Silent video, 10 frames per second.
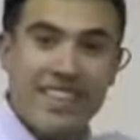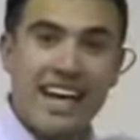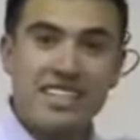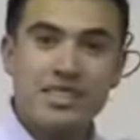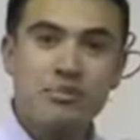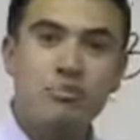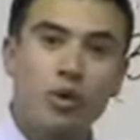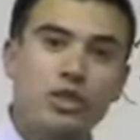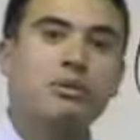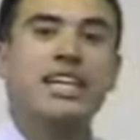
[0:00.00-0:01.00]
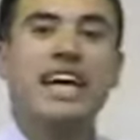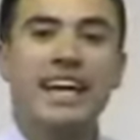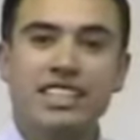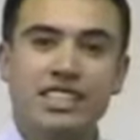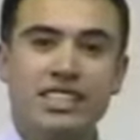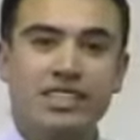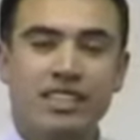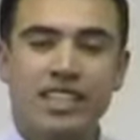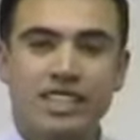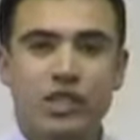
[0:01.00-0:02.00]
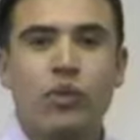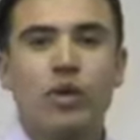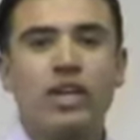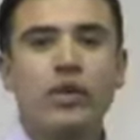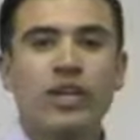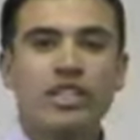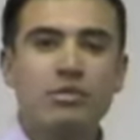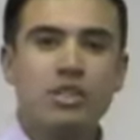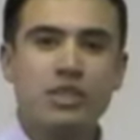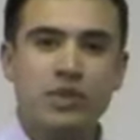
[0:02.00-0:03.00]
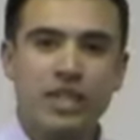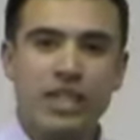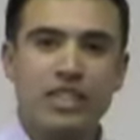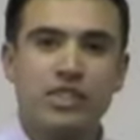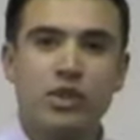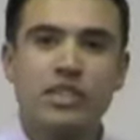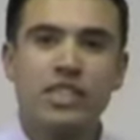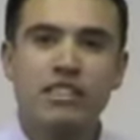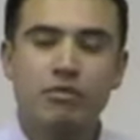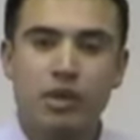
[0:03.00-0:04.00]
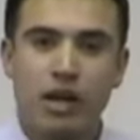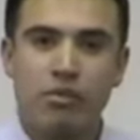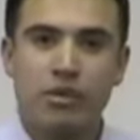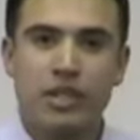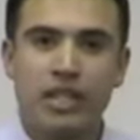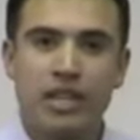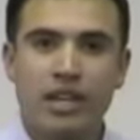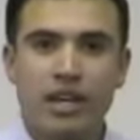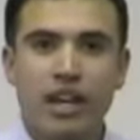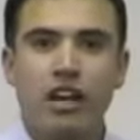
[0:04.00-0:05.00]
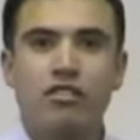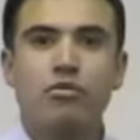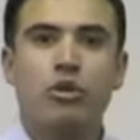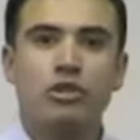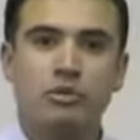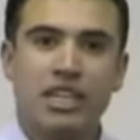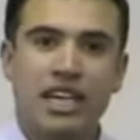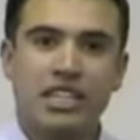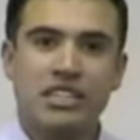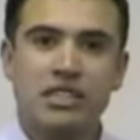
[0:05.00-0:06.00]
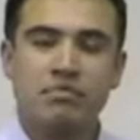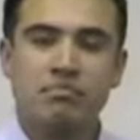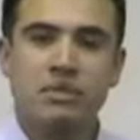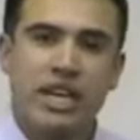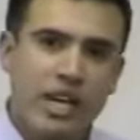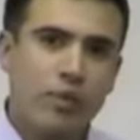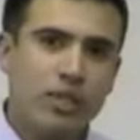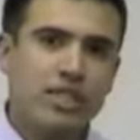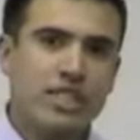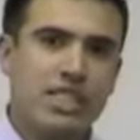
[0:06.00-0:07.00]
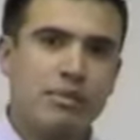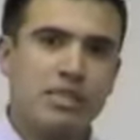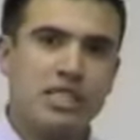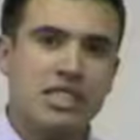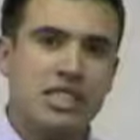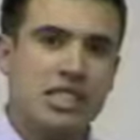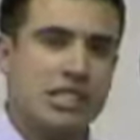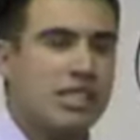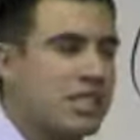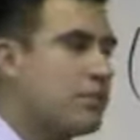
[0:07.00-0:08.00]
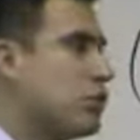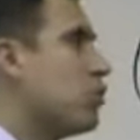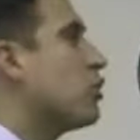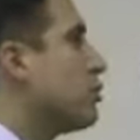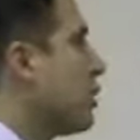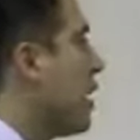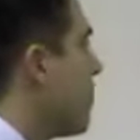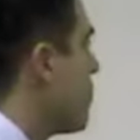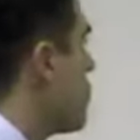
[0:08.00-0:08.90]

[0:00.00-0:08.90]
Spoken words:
That's multiplication. So we're going to be doing associative property of multiplication. It works the same as addition, except you multiply.